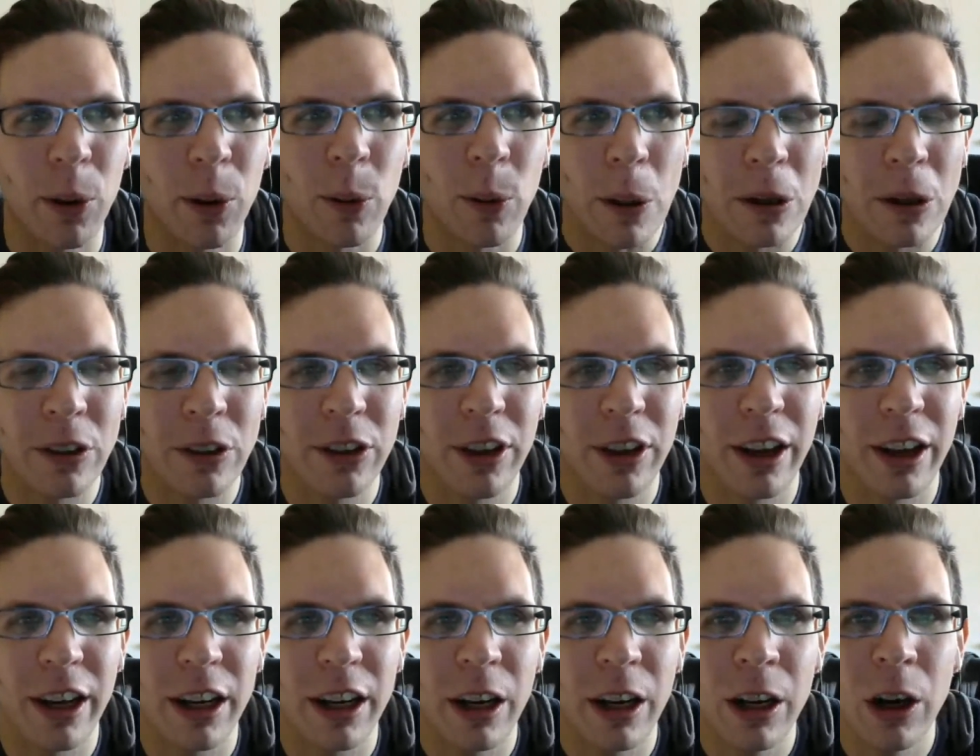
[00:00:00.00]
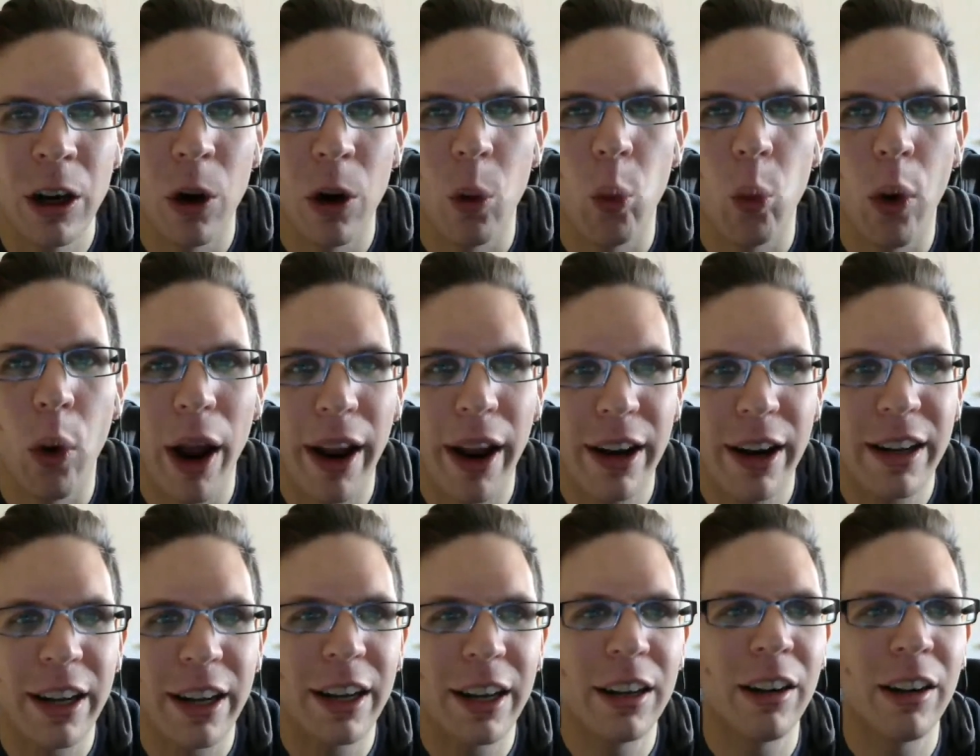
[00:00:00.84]
where it's like
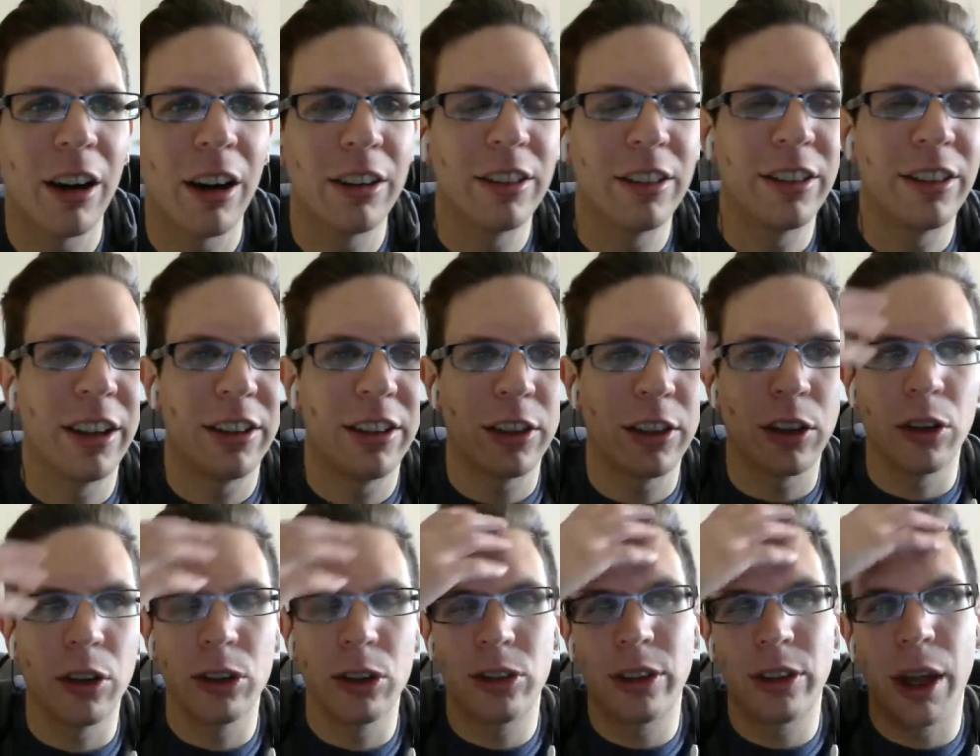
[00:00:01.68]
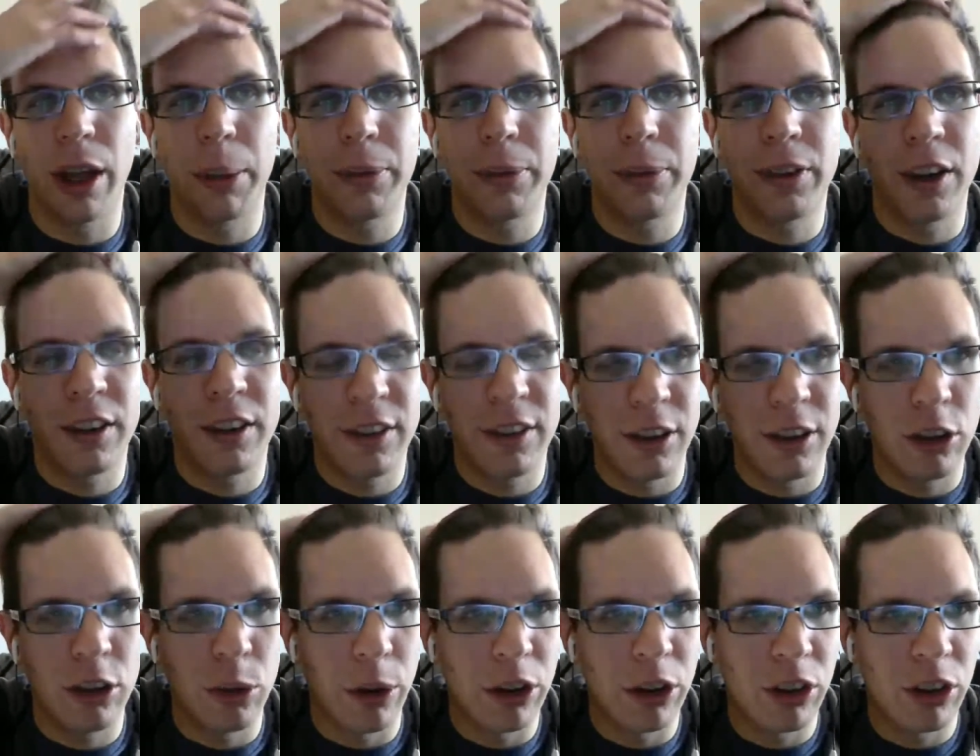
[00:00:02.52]
wacky, nonsensical slapstick
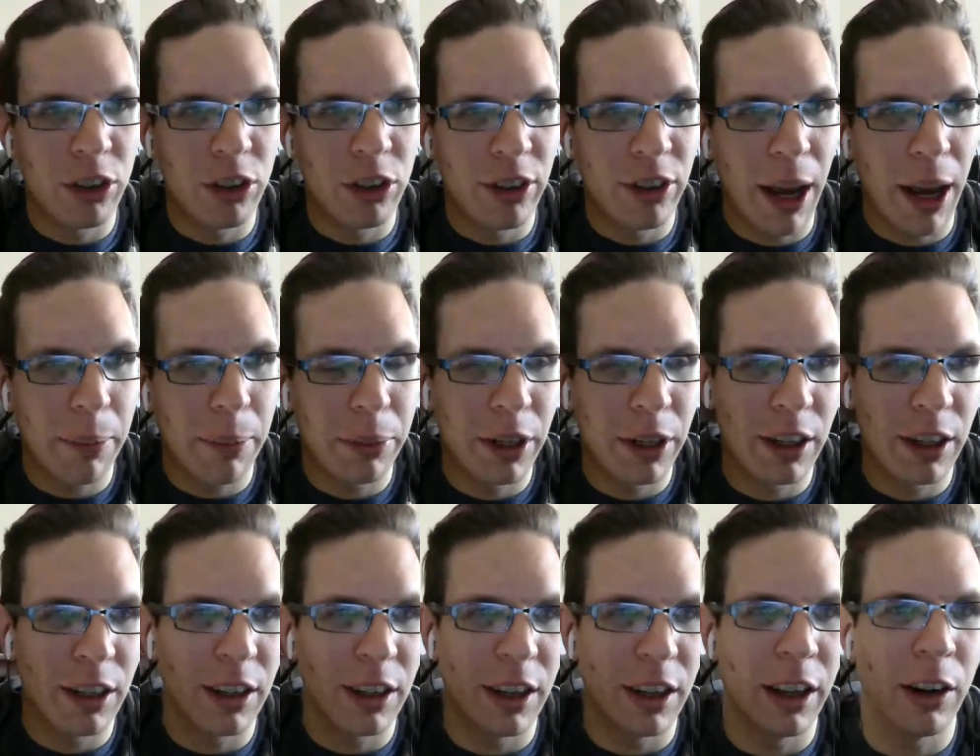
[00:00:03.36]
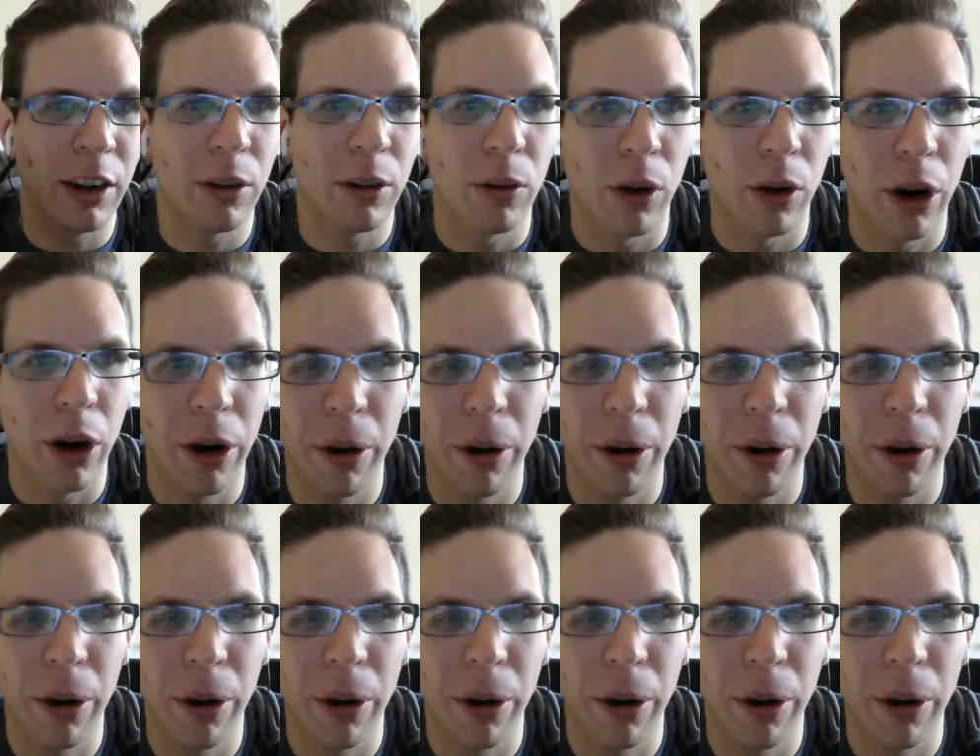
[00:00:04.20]
situations happening in a row.